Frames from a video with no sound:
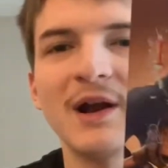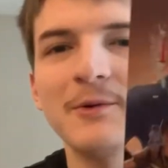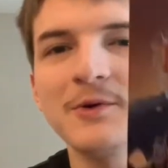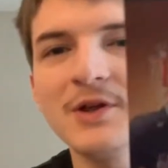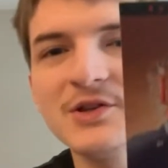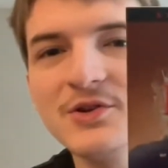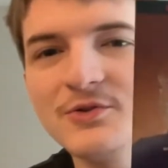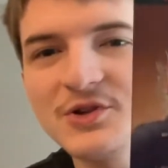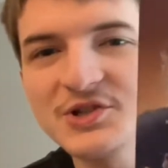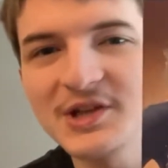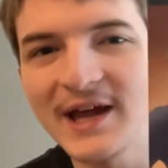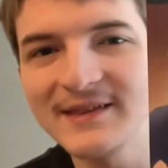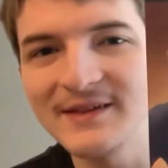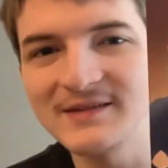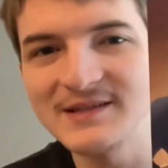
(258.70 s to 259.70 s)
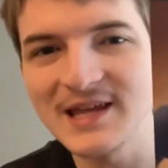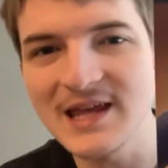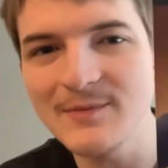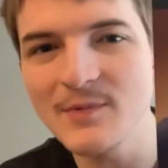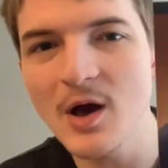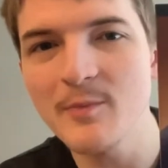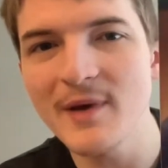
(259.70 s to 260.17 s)
I really do just like the
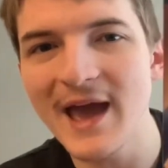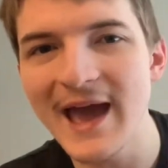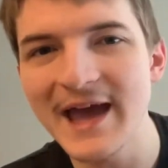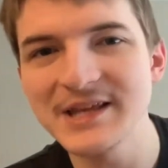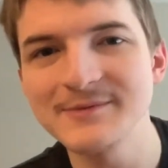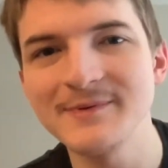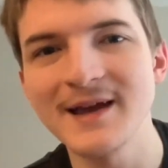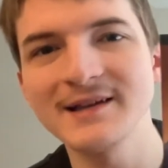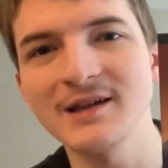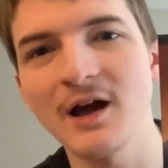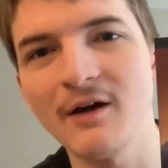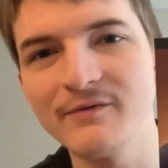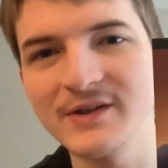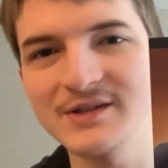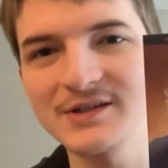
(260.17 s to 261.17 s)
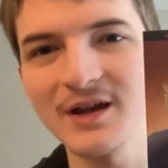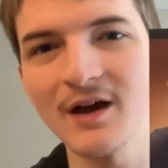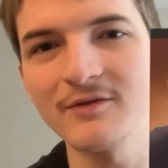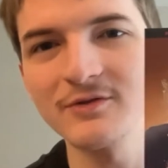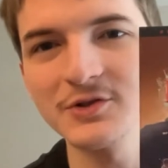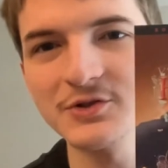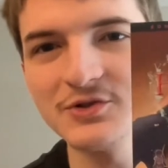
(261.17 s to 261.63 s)
team up aspect of this
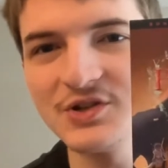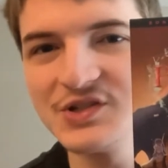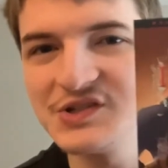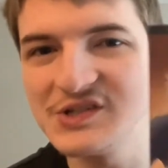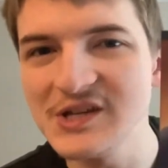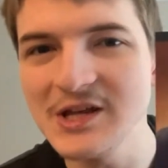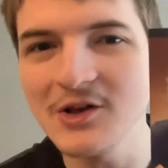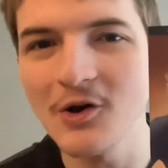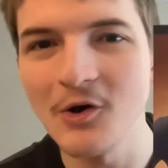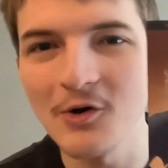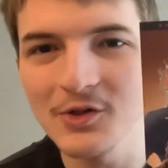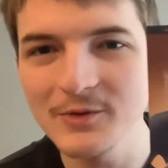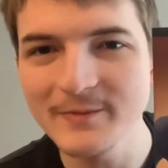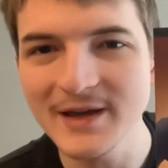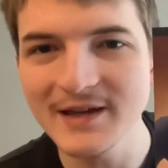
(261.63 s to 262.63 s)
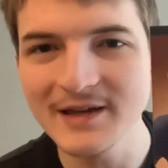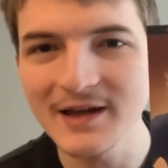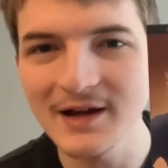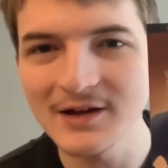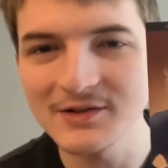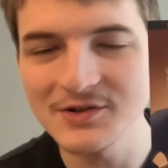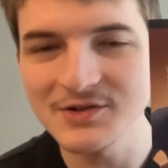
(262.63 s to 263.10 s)
cover. You just see all the main
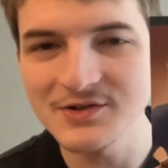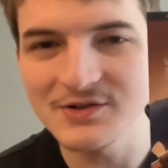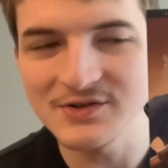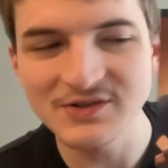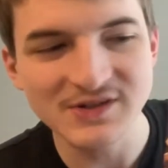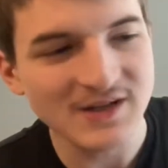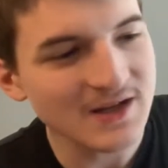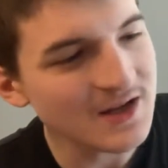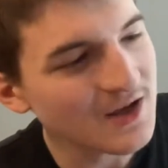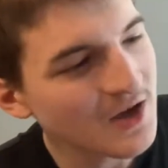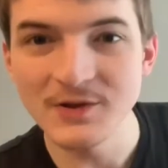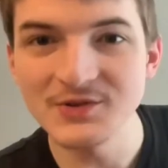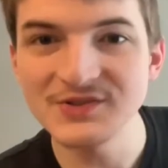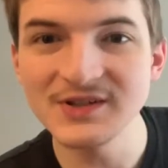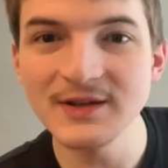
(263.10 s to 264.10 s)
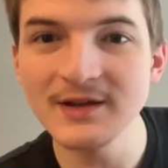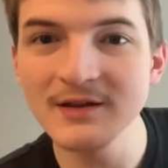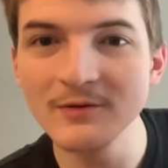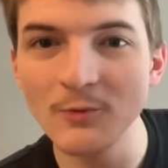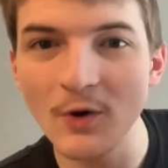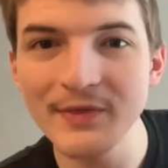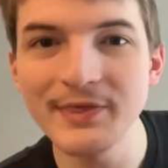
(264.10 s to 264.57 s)
characters, you see you
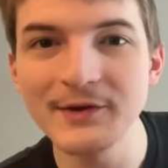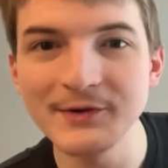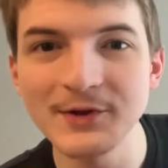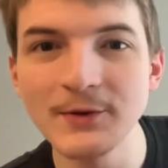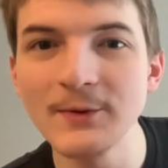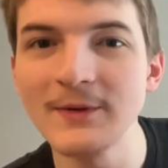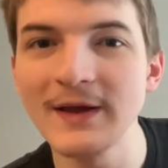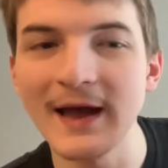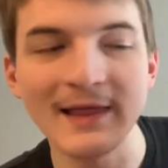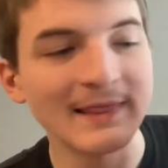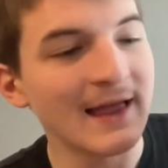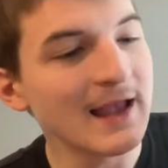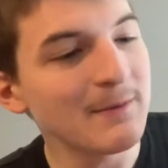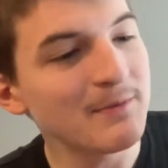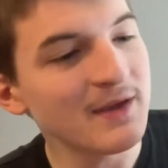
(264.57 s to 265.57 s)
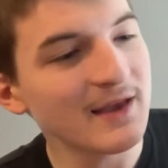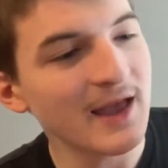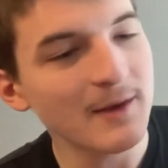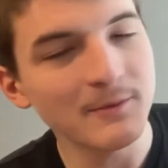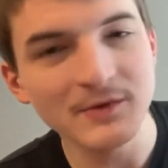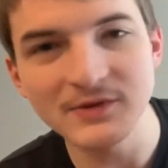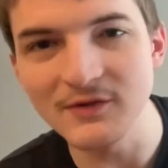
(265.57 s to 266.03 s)
see what they're doing. I like being
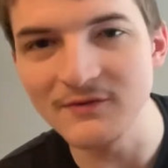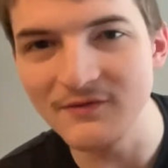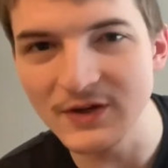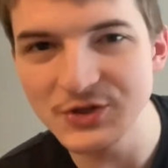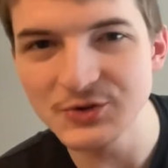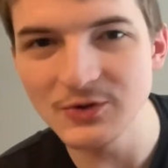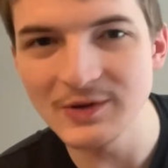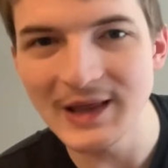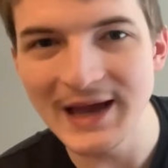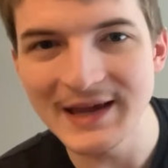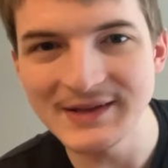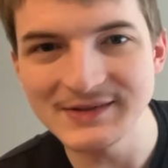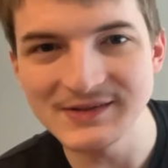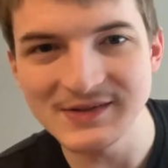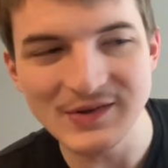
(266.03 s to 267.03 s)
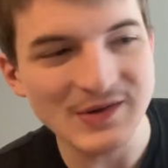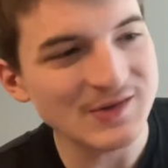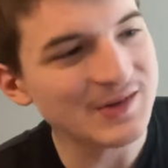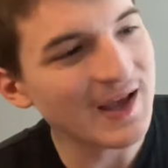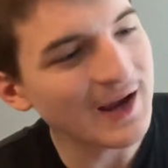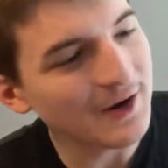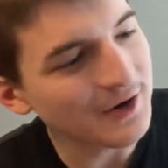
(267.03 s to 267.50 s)
able to visualize
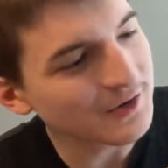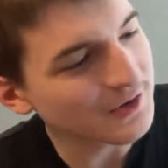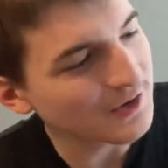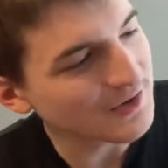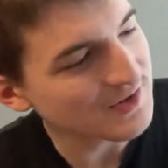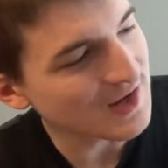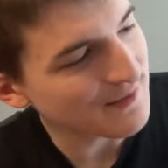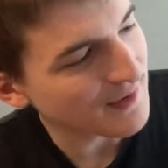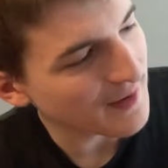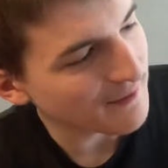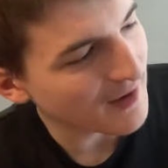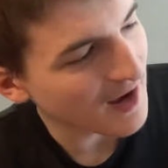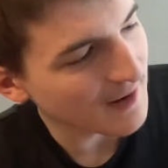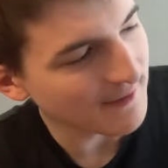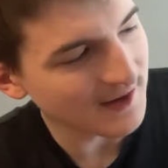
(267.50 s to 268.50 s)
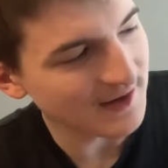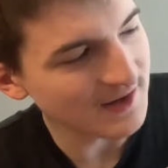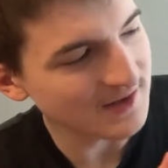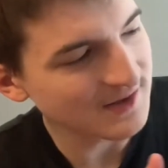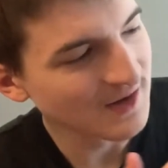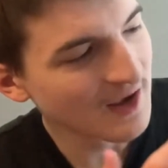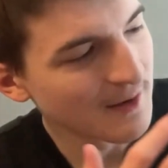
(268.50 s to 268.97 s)
these characters in my mind
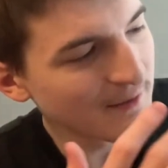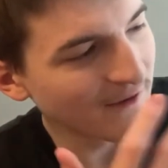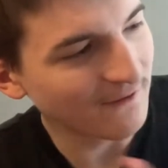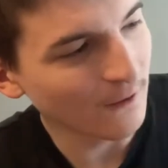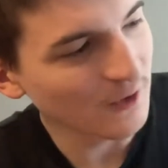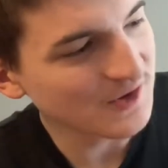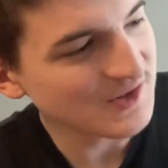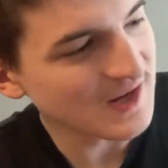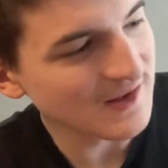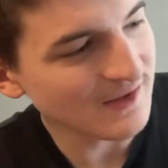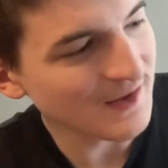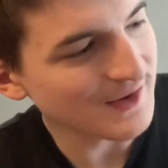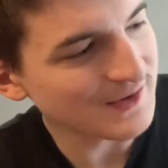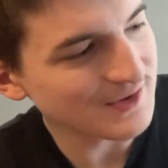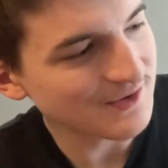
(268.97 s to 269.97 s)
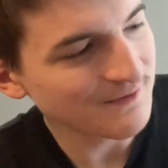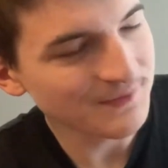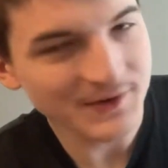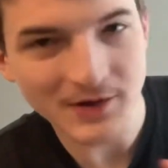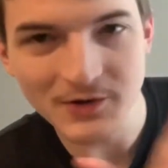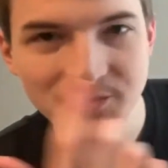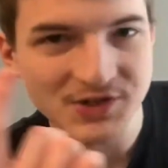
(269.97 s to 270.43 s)
because before seeing this,
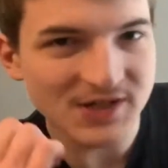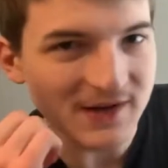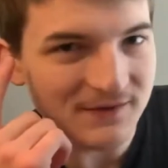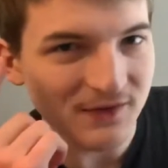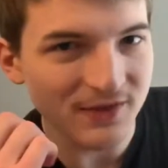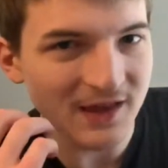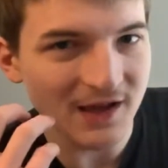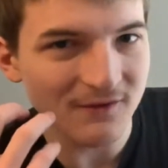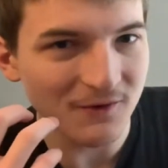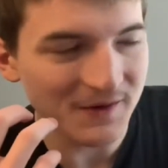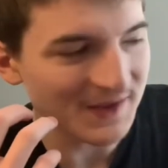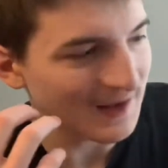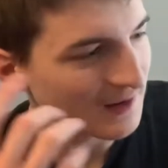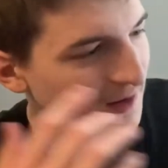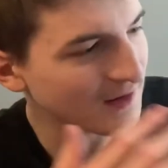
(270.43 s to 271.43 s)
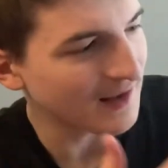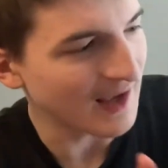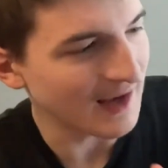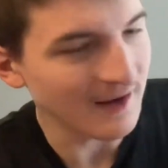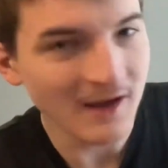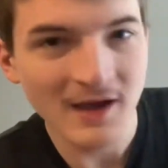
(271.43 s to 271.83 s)
you know, you just have to think of what they look like.